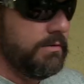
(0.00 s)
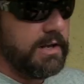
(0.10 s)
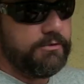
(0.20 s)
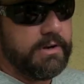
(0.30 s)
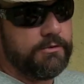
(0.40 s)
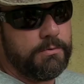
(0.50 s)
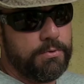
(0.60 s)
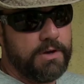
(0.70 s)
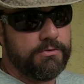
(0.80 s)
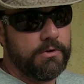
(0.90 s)
that sound
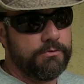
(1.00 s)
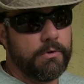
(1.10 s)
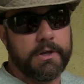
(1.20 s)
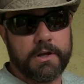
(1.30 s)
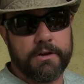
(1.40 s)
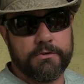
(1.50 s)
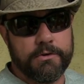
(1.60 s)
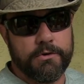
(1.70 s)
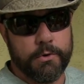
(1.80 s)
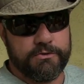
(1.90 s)
suppressor is really going to
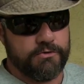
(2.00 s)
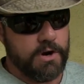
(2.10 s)
do its